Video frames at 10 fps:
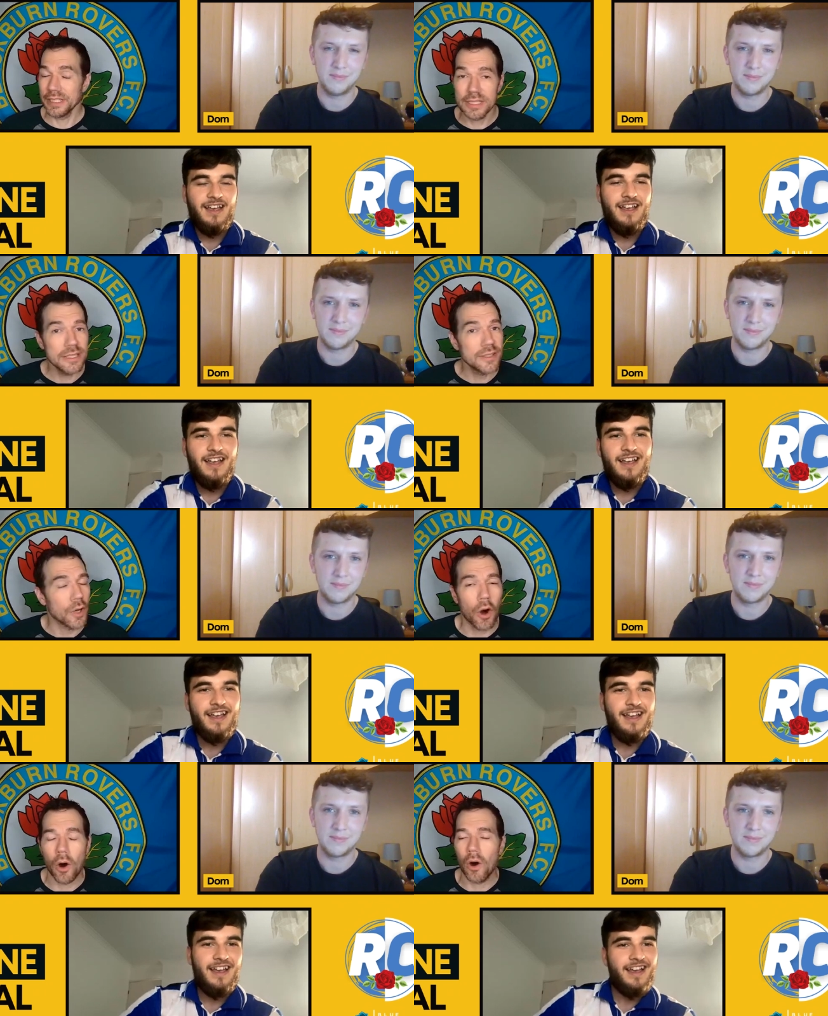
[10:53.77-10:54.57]
Speaker 1: This
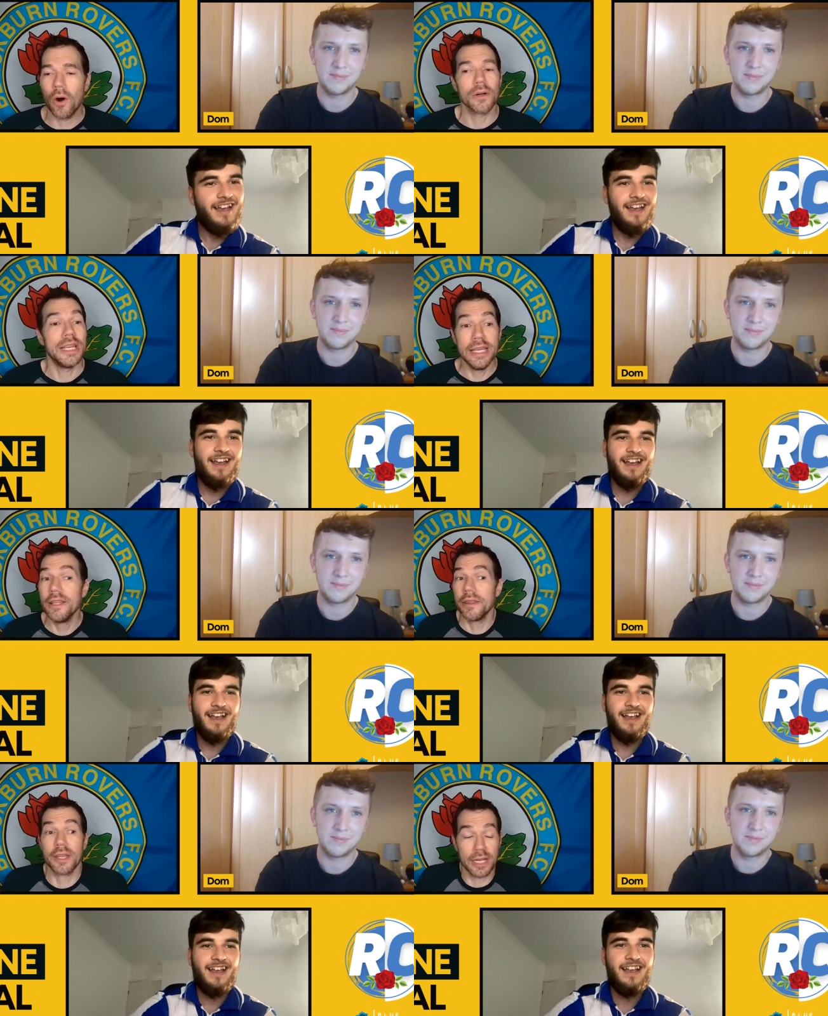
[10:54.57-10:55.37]
is all
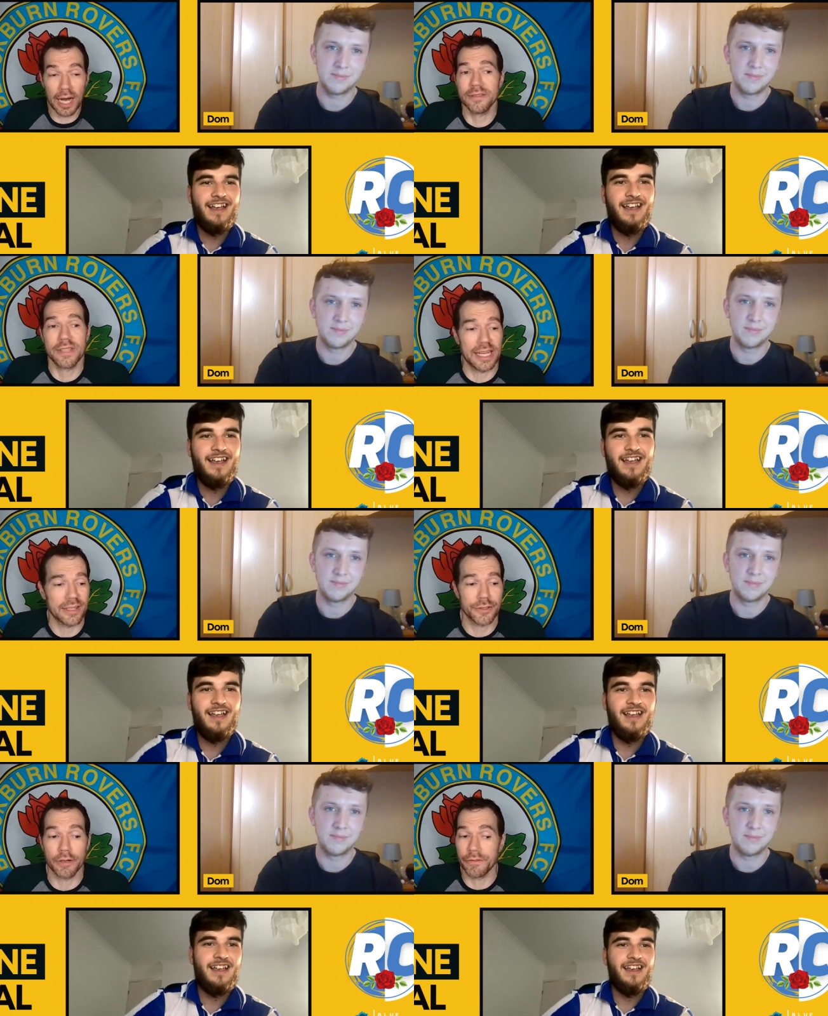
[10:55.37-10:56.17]
in the
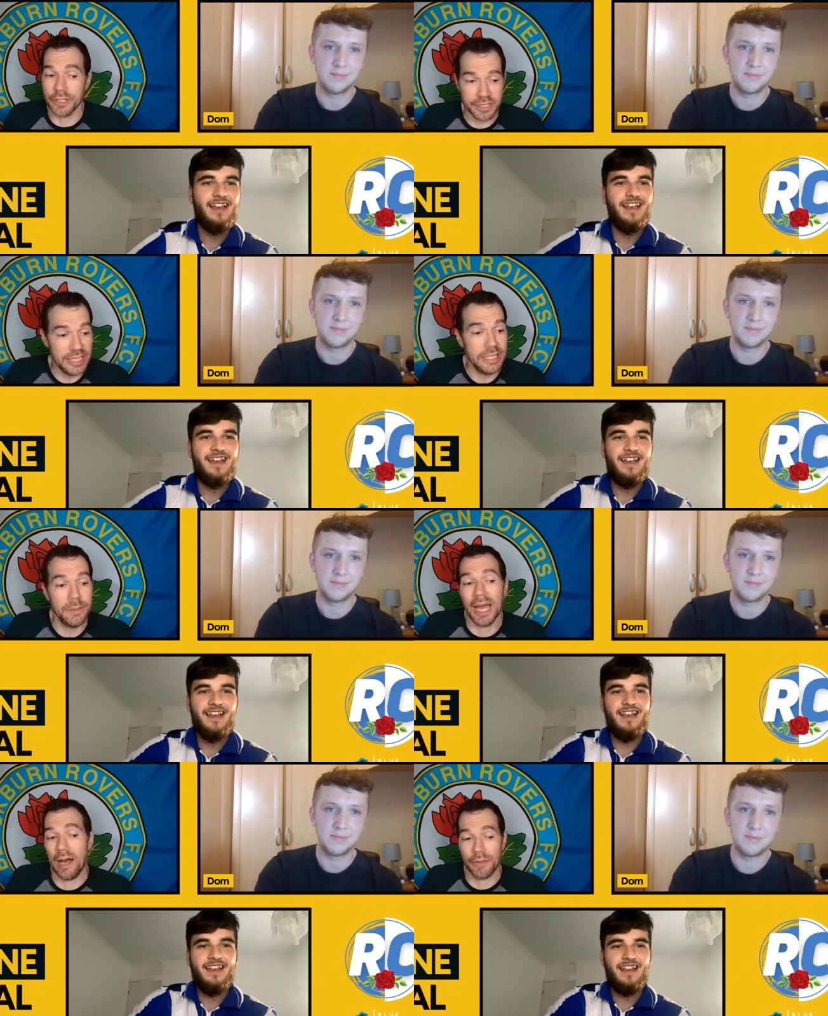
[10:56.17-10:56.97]
context of the
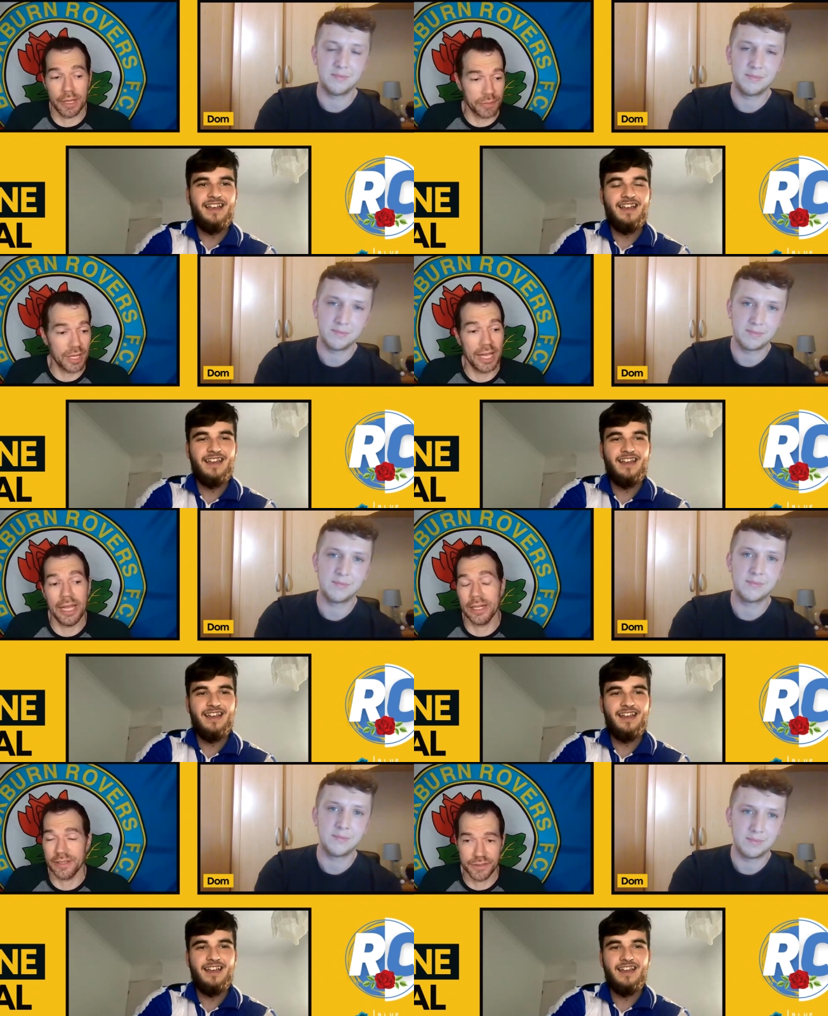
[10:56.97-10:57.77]
team, how they
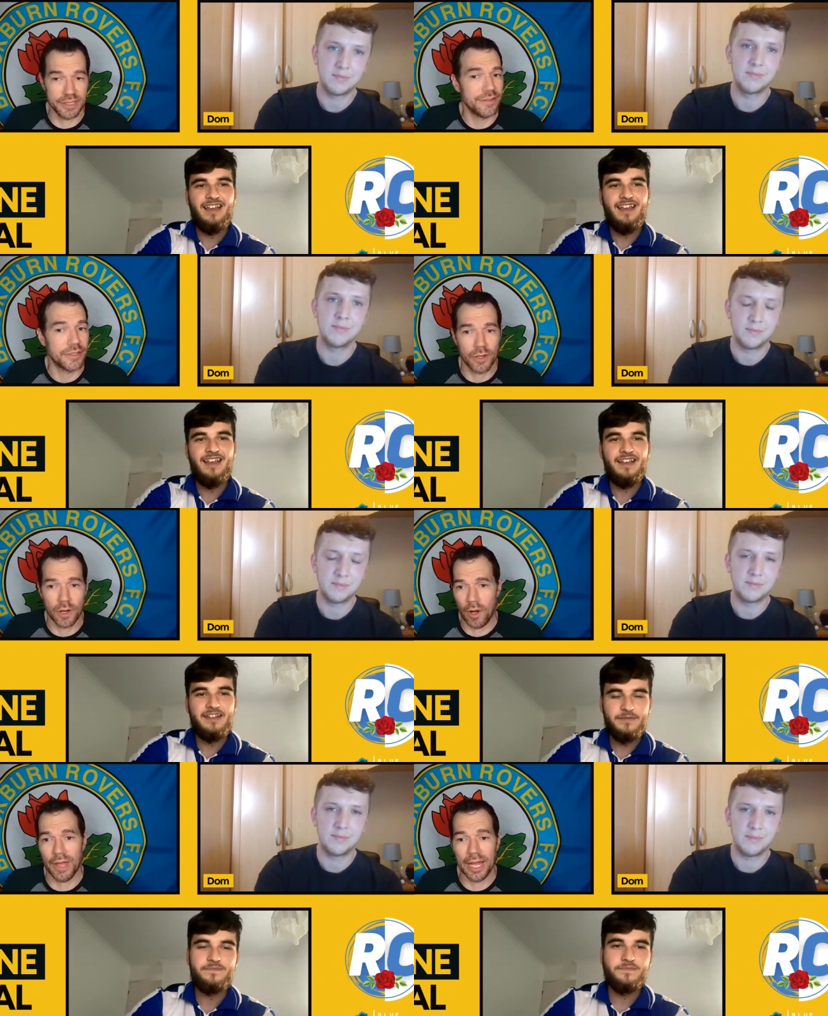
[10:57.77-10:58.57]
played, and the
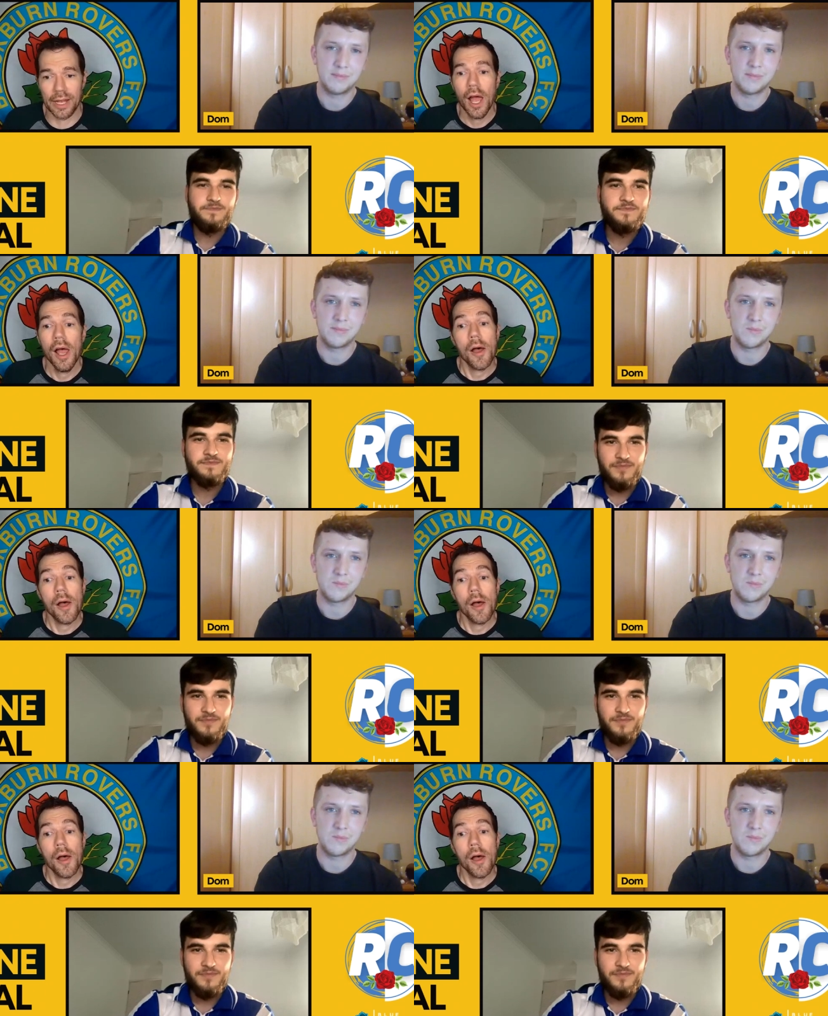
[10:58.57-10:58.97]
season, all that